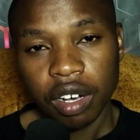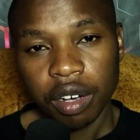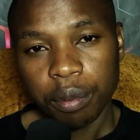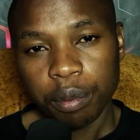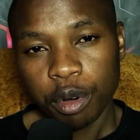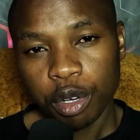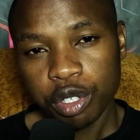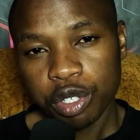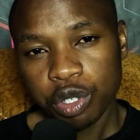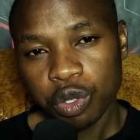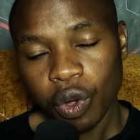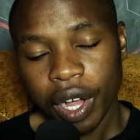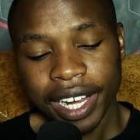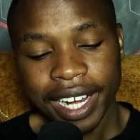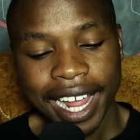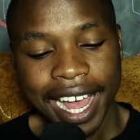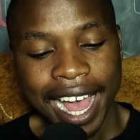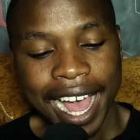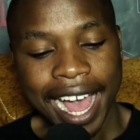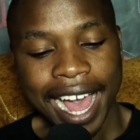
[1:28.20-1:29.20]

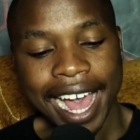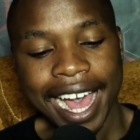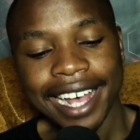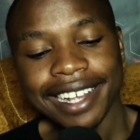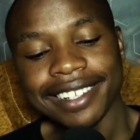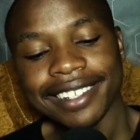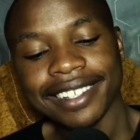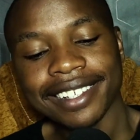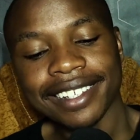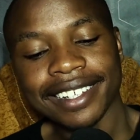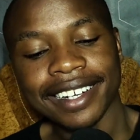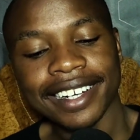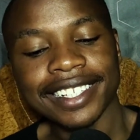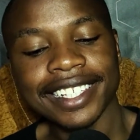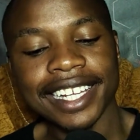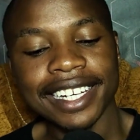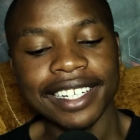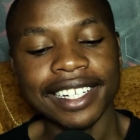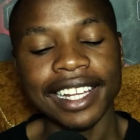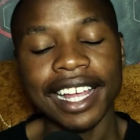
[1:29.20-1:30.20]
Botswana has
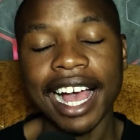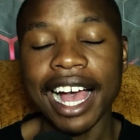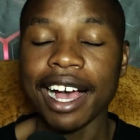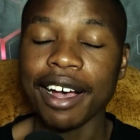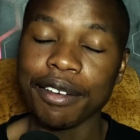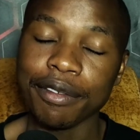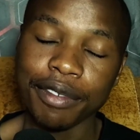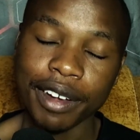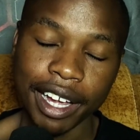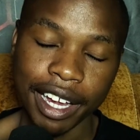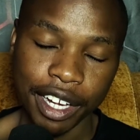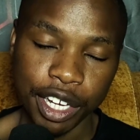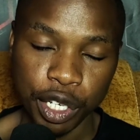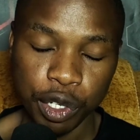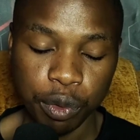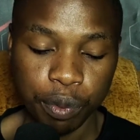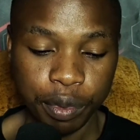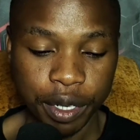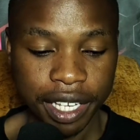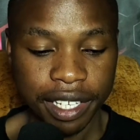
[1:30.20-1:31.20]
recently have a
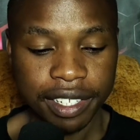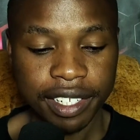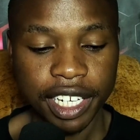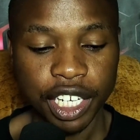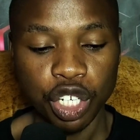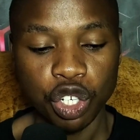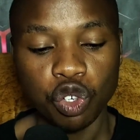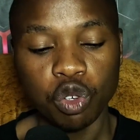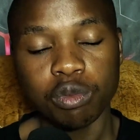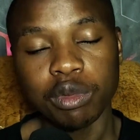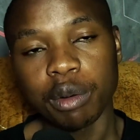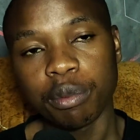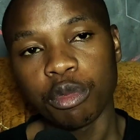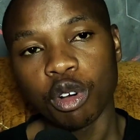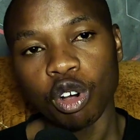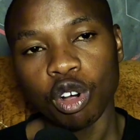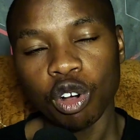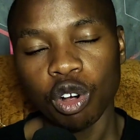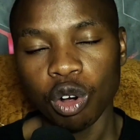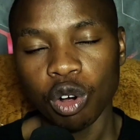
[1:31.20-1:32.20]
new president, Duma
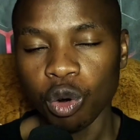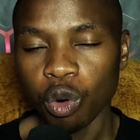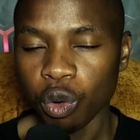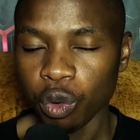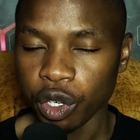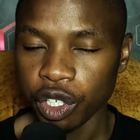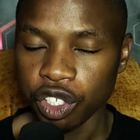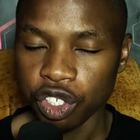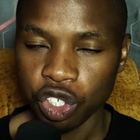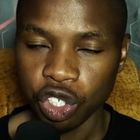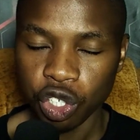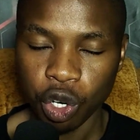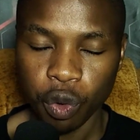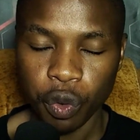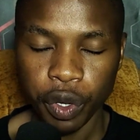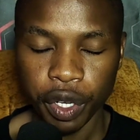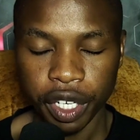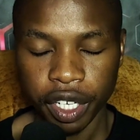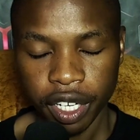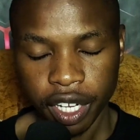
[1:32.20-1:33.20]
Boko, who is
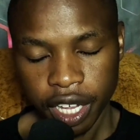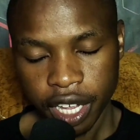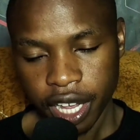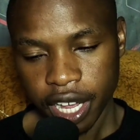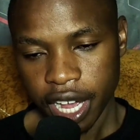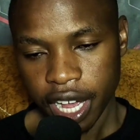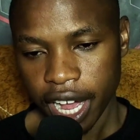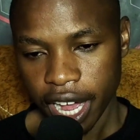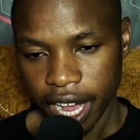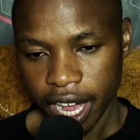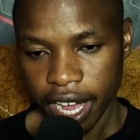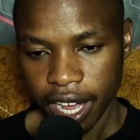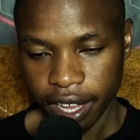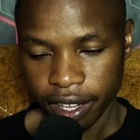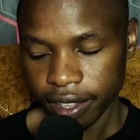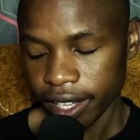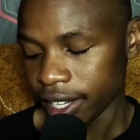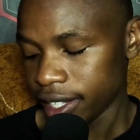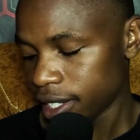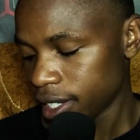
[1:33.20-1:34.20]
showing
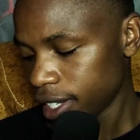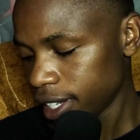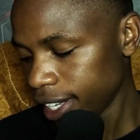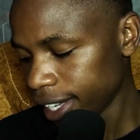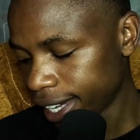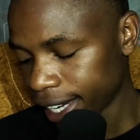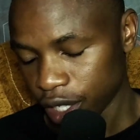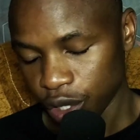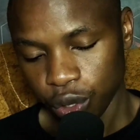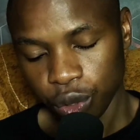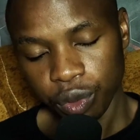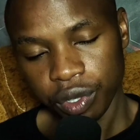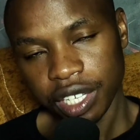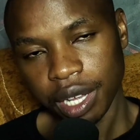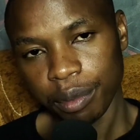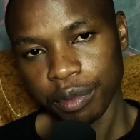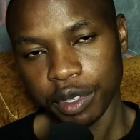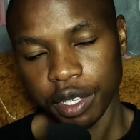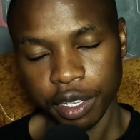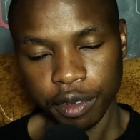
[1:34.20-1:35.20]
that he can do
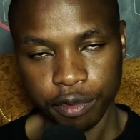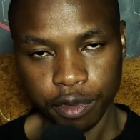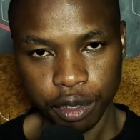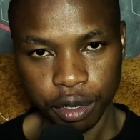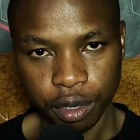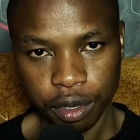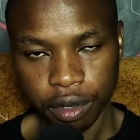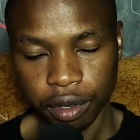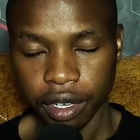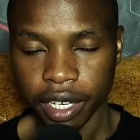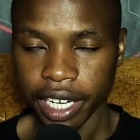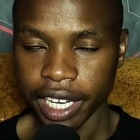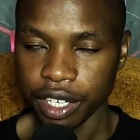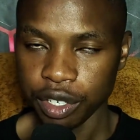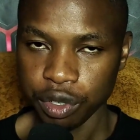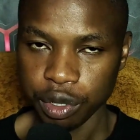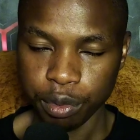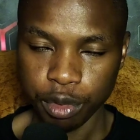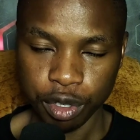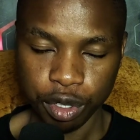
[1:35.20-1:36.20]
something for
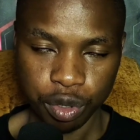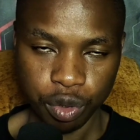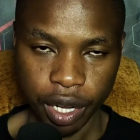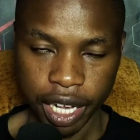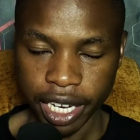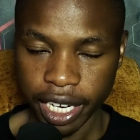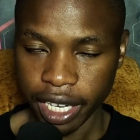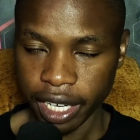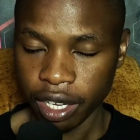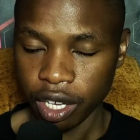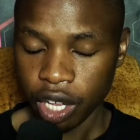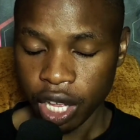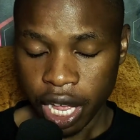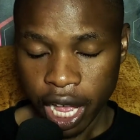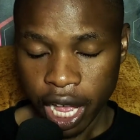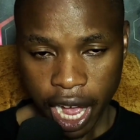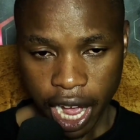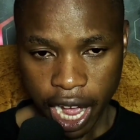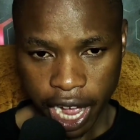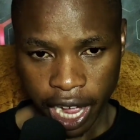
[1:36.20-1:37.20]
country Botswana
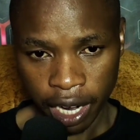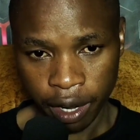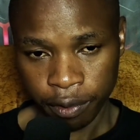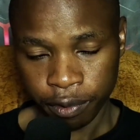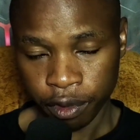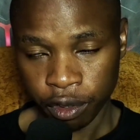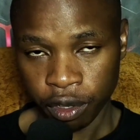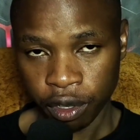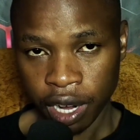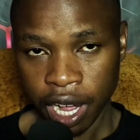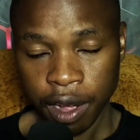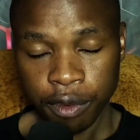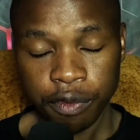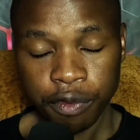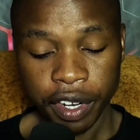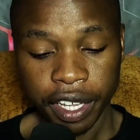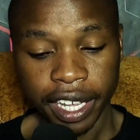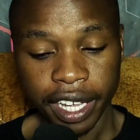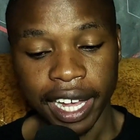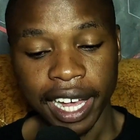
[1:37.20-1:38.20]
and for
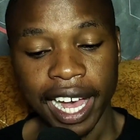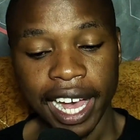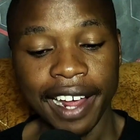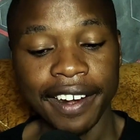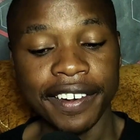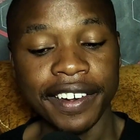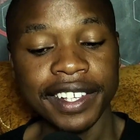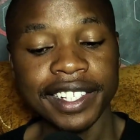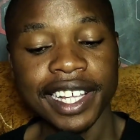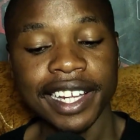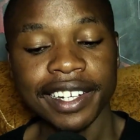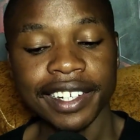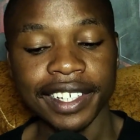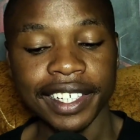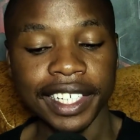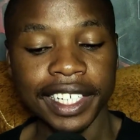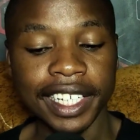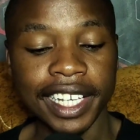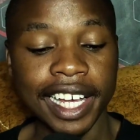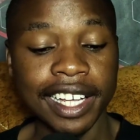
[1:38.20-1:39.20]
Africa. And
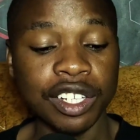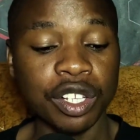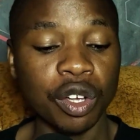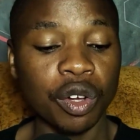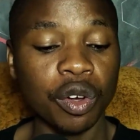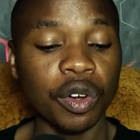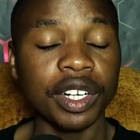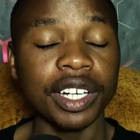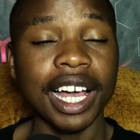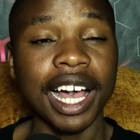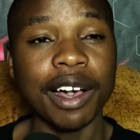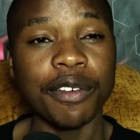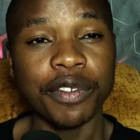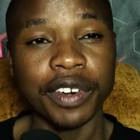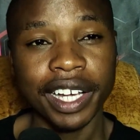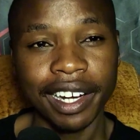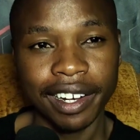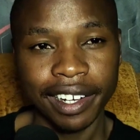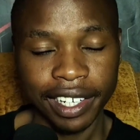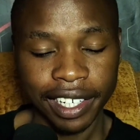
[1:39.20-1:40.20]
recently he has called
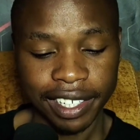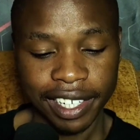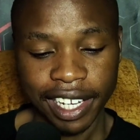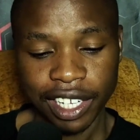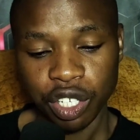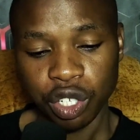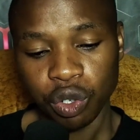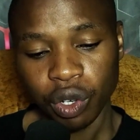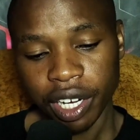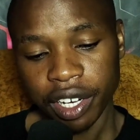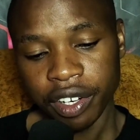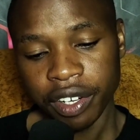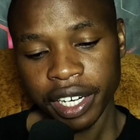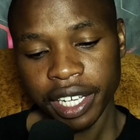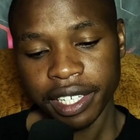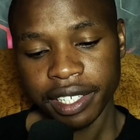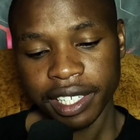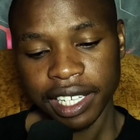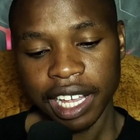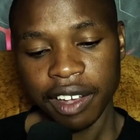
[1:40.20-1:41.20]
African leaders to
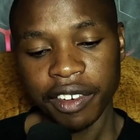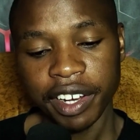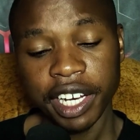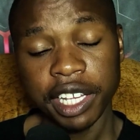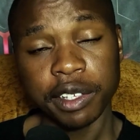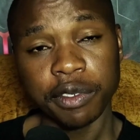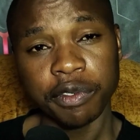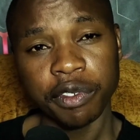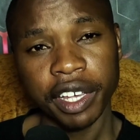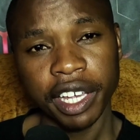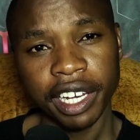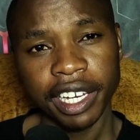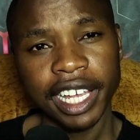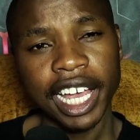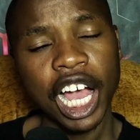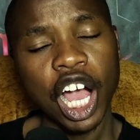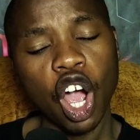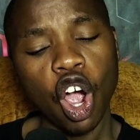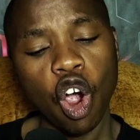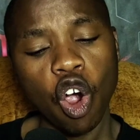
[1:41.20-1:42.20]
address governance
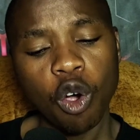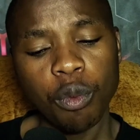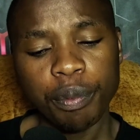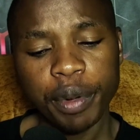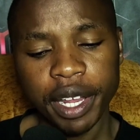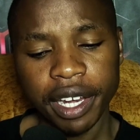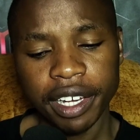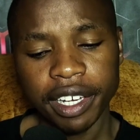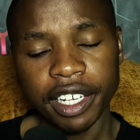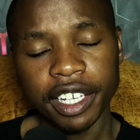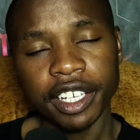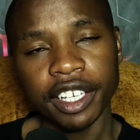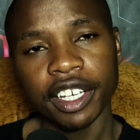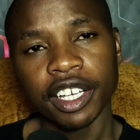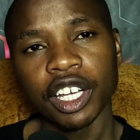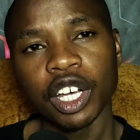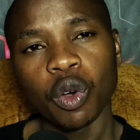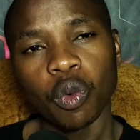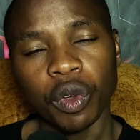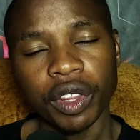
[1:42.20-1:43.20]
failure openly
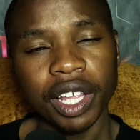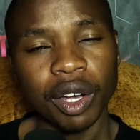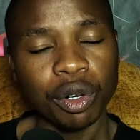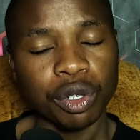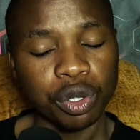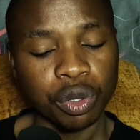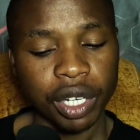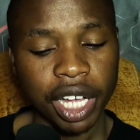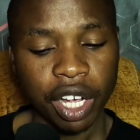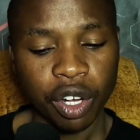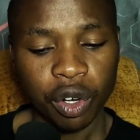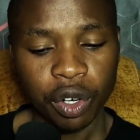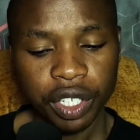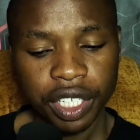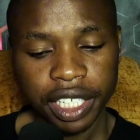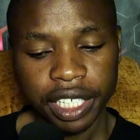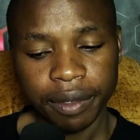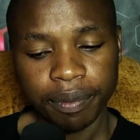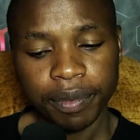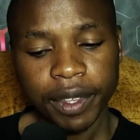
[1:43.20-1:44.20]
without
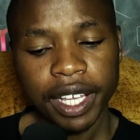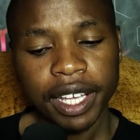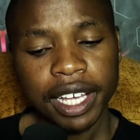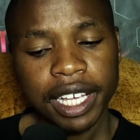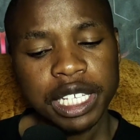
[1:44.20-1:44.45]
sugarcoating.